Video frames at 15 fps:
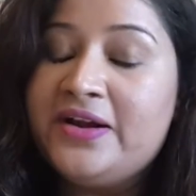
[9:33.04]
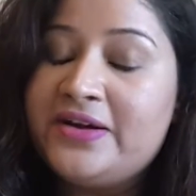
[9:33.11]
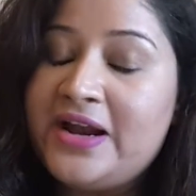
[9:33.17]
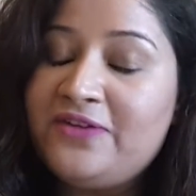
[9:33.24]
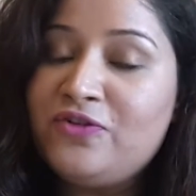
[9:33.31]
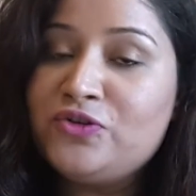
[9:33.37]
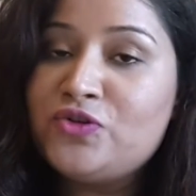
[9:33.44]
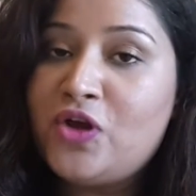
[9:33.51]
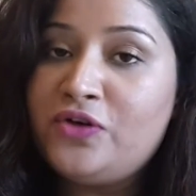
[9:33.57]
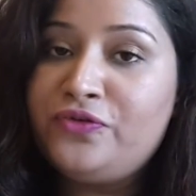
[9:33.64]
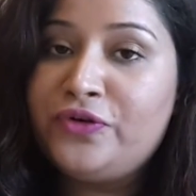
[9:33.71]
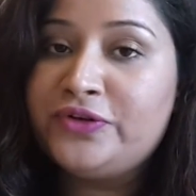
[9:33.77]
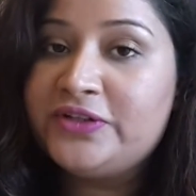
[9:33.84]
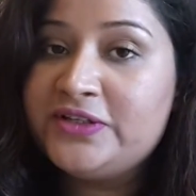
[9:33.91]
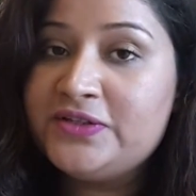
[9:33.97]
That was all
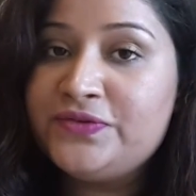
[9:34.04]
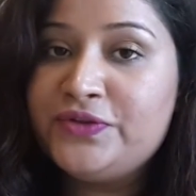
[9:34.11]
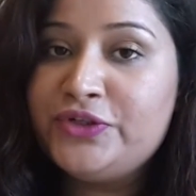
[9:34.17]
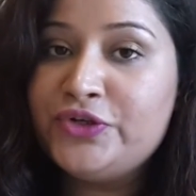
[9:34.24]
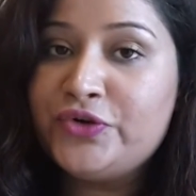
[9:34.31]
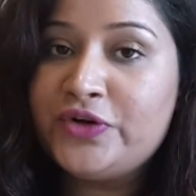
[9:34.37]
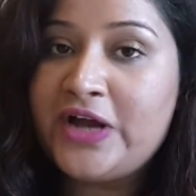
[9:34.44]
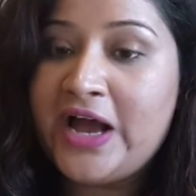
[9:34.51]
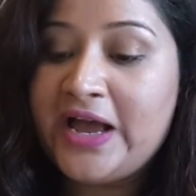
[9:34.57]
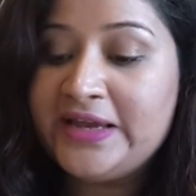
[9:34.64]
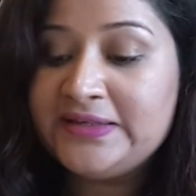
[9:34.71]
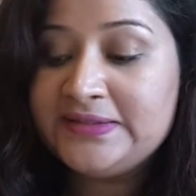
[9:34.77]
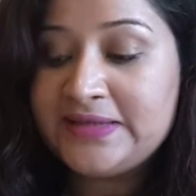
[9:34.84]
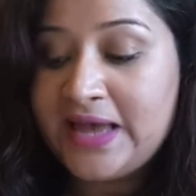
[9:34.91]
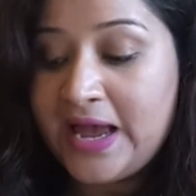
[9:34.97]
for this video,
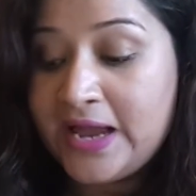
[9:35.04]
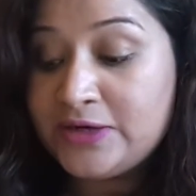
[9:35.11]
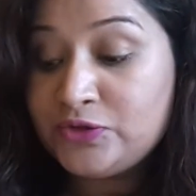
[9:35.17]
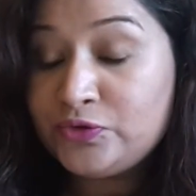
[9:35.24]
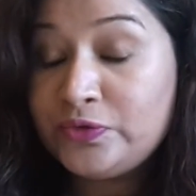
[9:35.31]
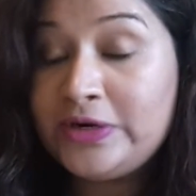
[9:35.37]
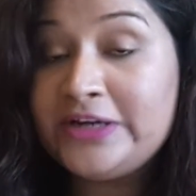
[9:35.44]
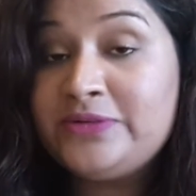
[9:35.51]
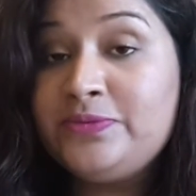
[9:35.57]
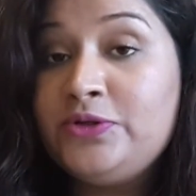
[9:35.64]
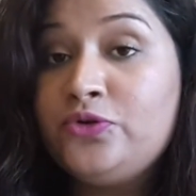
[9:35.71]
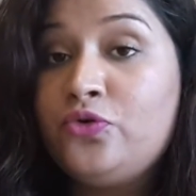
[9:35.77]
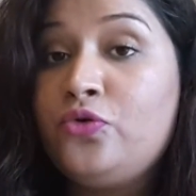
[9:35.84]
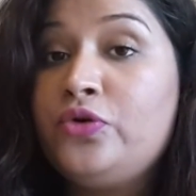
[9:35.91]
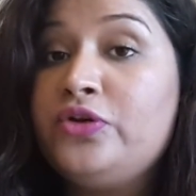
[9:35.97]
guys, and do let me
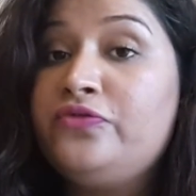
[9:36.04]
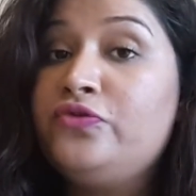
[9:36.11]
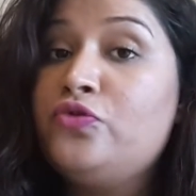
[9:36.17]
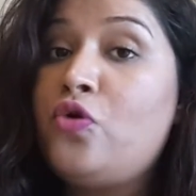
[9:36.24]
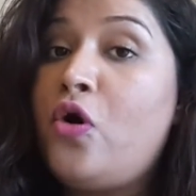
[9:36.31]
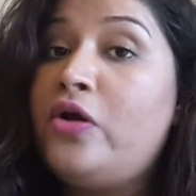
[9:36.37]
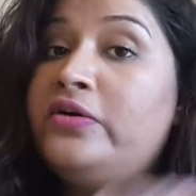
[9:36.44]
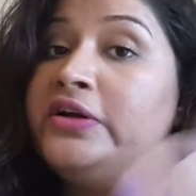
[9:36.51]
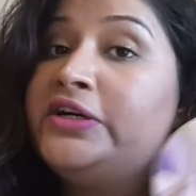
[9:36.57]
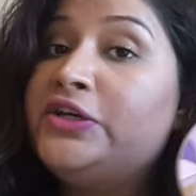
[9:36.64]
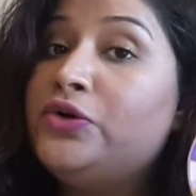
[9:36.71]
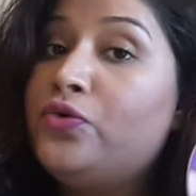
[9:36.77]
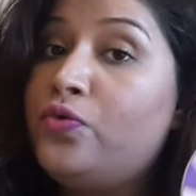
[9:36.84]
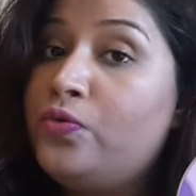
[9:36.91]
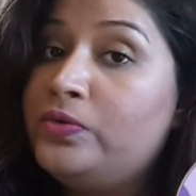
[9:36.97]
know if you
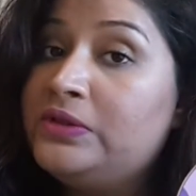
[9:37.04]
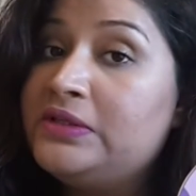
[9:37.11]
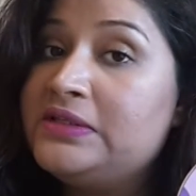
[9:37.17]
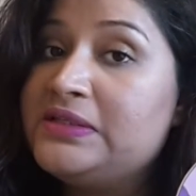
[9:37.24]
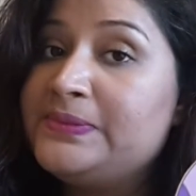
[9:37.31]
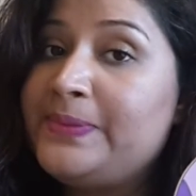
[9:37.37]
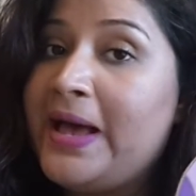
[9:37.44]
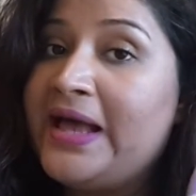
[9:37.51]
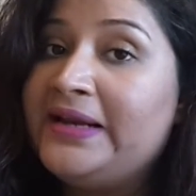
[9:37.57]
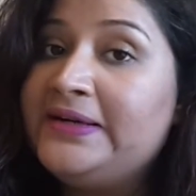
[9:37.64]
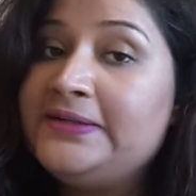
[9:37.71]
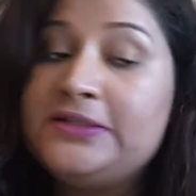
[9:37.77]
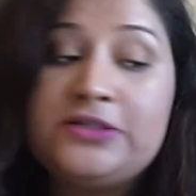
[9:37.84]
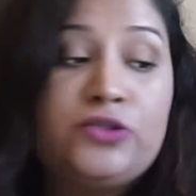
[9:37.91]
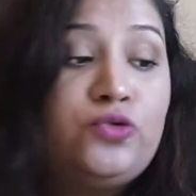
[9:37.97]
already own this
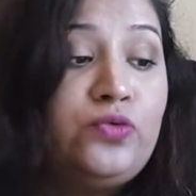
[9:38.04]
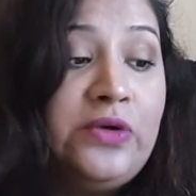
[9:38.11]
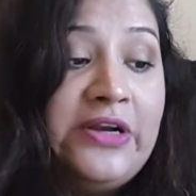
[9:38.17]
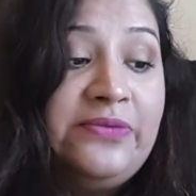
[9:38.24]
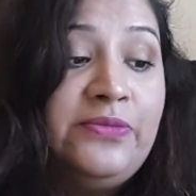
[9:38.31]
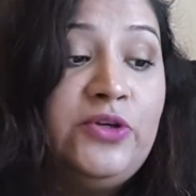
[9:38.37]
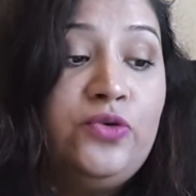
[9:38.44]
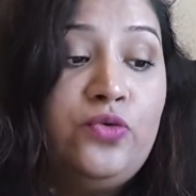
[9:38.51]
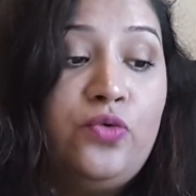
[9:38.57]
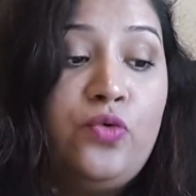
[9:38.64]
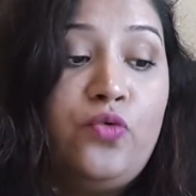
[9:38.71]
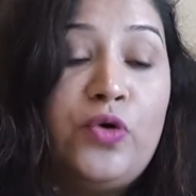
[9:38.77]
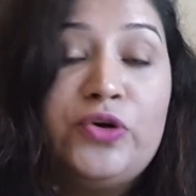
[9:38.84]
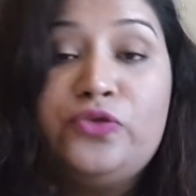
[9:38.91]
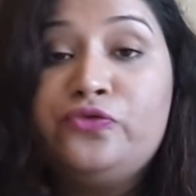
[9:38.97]
palette. Do let me know
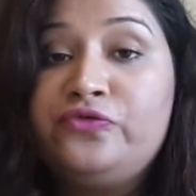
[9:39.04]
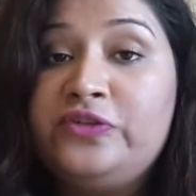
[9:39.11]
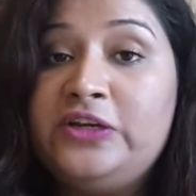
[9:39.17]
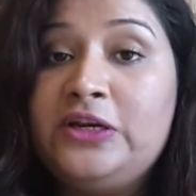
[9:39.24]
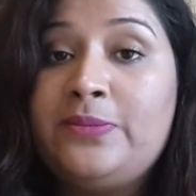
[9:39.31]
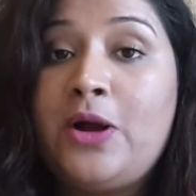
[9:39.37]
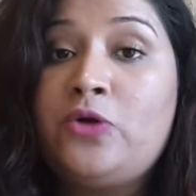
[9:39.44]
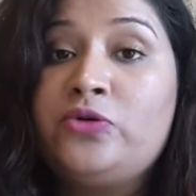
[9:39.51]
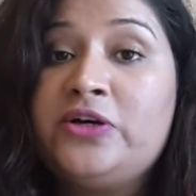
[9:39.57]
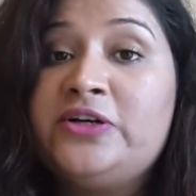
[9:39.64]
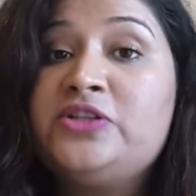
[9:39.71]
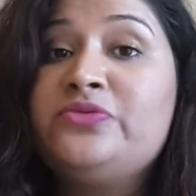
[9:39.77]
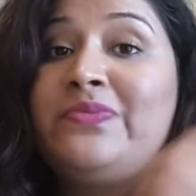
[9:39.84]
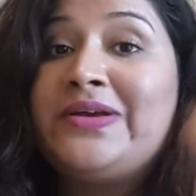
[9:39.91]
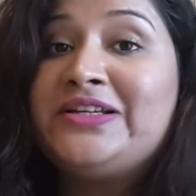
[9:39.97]
what you feel about
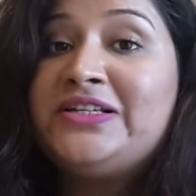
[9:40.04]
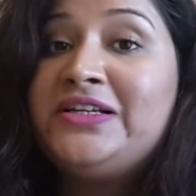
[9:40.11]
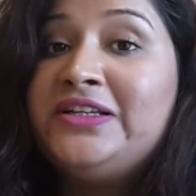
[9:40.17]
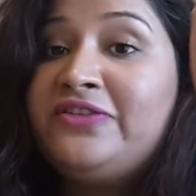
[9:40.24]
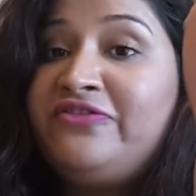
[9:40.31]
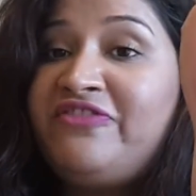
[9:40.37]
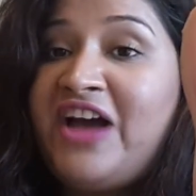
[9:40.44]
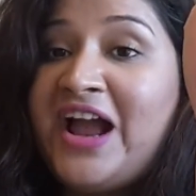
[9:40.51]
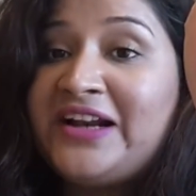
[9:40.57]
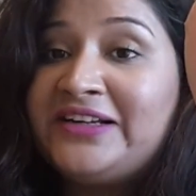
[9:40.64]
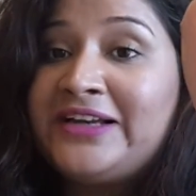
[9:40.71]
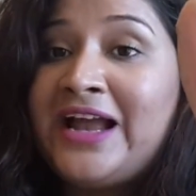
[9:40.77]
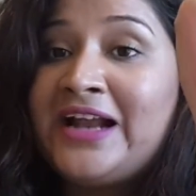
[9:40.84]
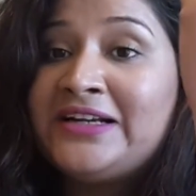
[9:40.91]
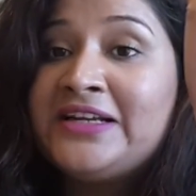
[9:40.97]
it, especially the
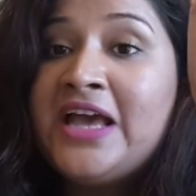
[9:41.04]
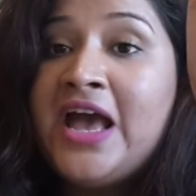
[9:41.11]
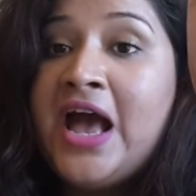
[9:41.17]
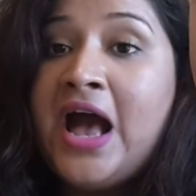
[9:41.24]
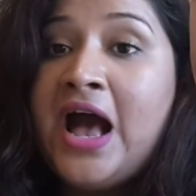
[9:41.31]
fact that